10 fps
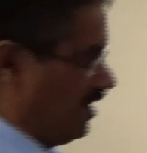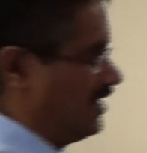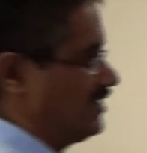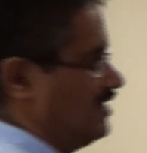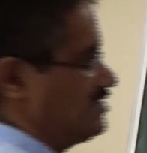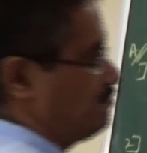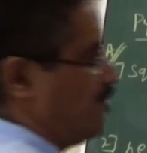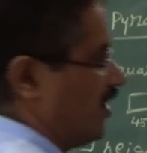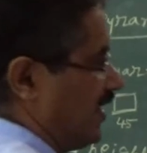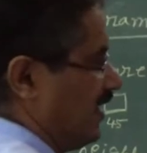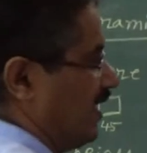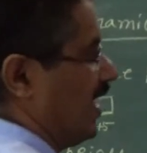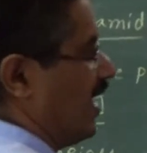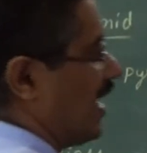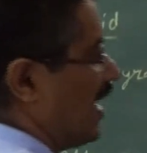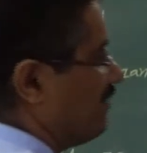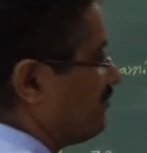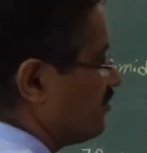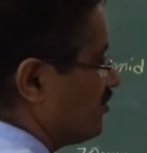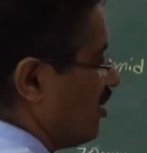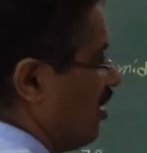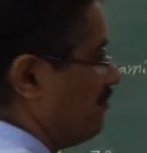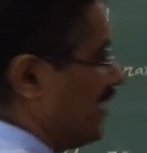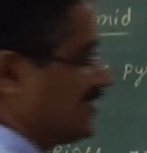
at this point I have to draw my